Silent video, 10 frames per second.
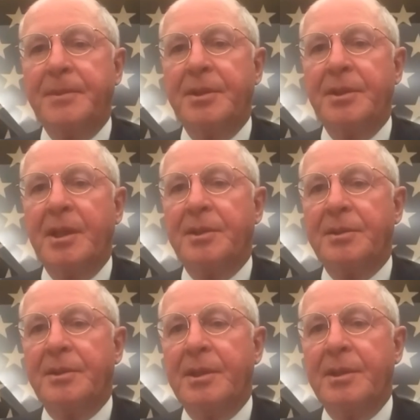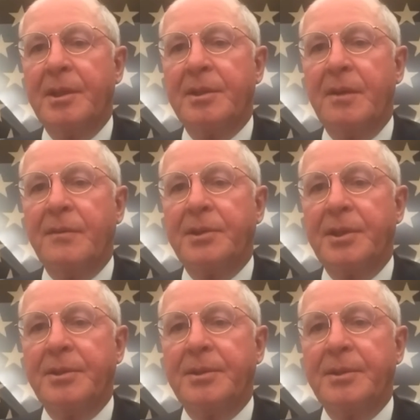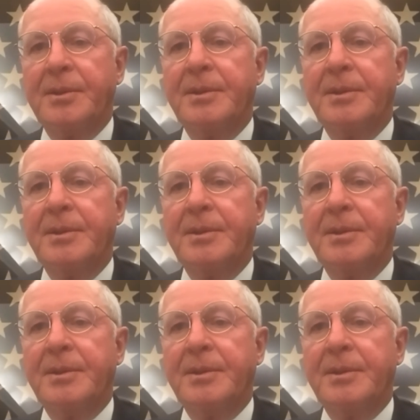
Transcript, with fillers: in that in that conversation?